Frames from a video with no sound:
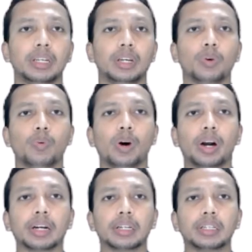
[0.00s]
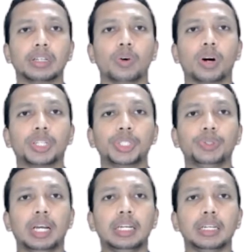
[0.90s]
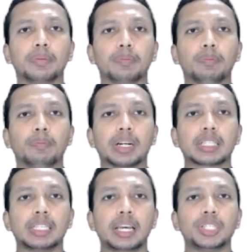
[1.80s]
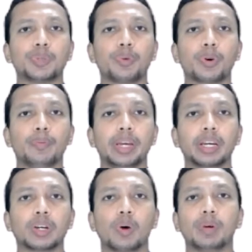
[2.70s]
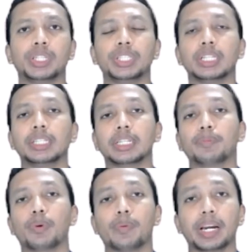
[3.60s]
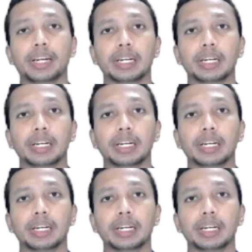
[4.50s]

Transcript: or occasionally purchased from a commercial data provider.